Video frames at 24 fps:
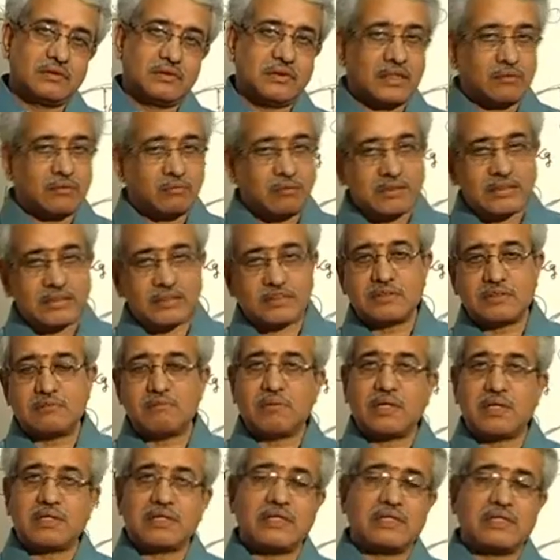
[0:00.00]
That mass also is
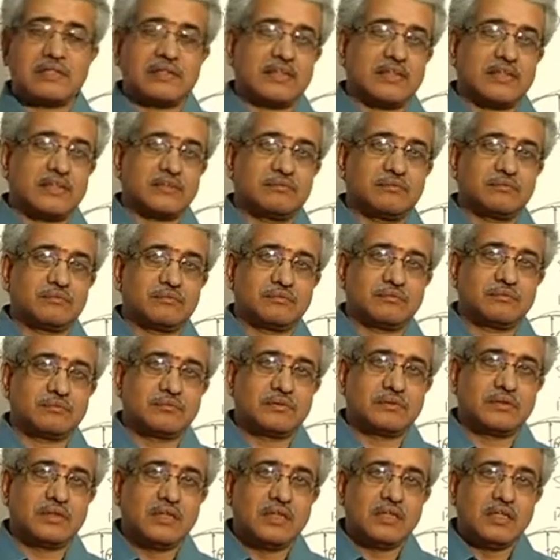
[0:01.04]
important there.
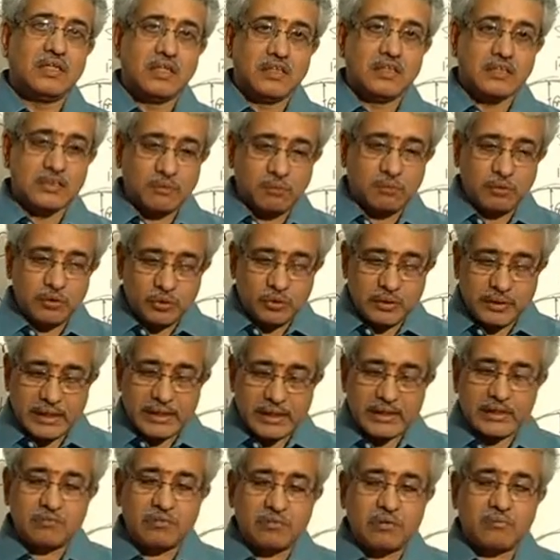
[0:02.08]
Suppose you
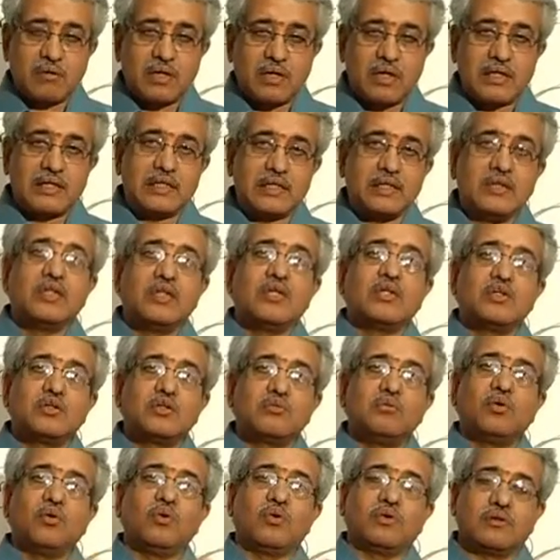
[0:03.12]
take your body
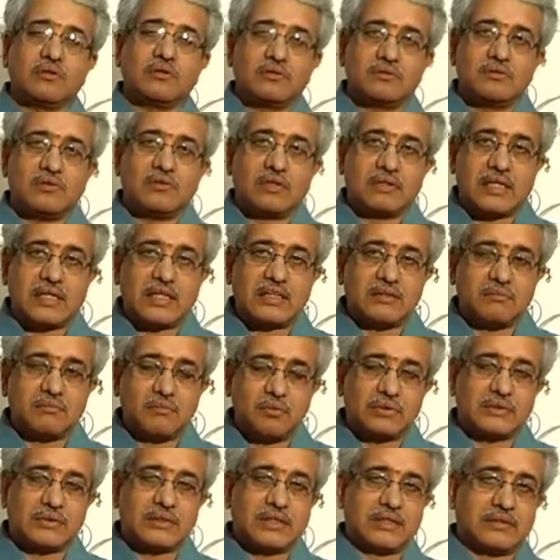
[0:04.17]
to moon, you are there on the
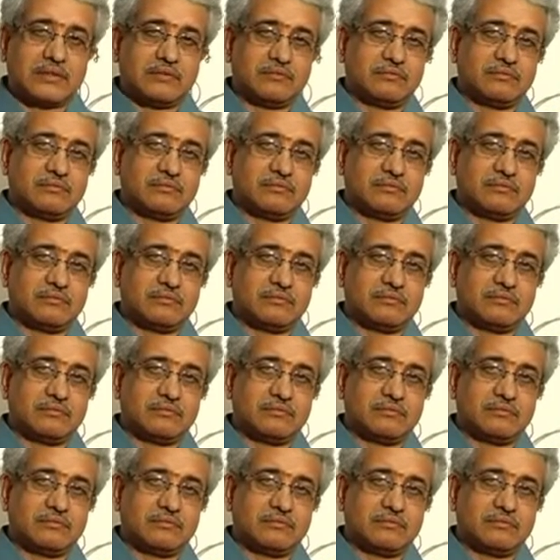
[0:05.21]
moon, say.